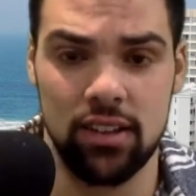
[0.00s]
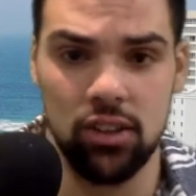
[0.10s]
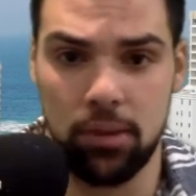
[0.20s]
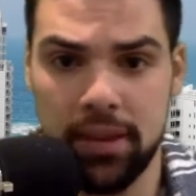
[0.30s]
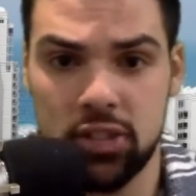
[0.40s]

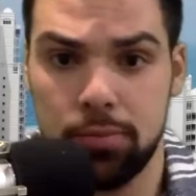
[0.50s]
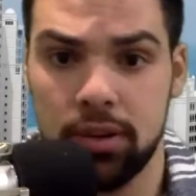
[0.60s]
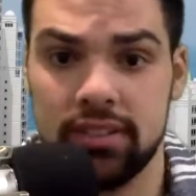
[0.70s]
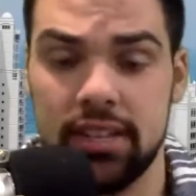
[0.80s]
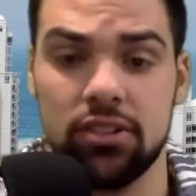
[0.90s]
the Pittsburgh
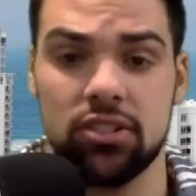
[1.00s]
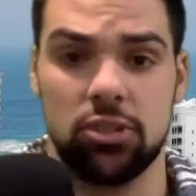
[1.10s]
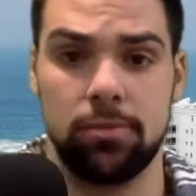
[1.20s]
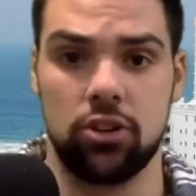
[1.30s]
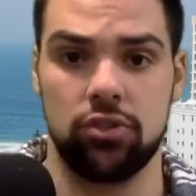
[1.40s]
Steelers,
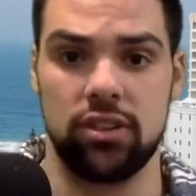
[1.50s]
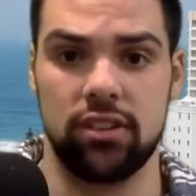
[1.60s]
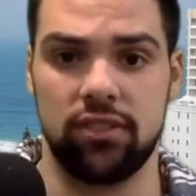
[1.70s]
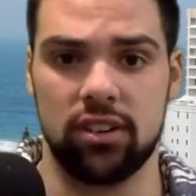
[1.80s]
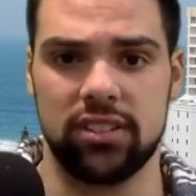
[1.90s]
especially in the
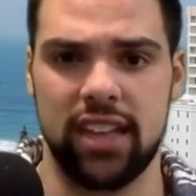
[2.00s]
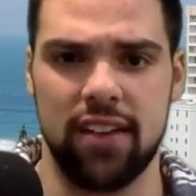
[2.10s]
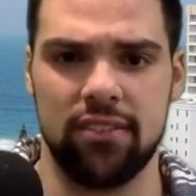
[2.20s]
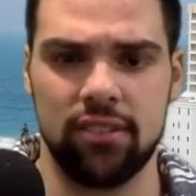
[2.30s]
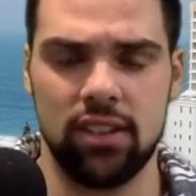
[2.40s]
first half.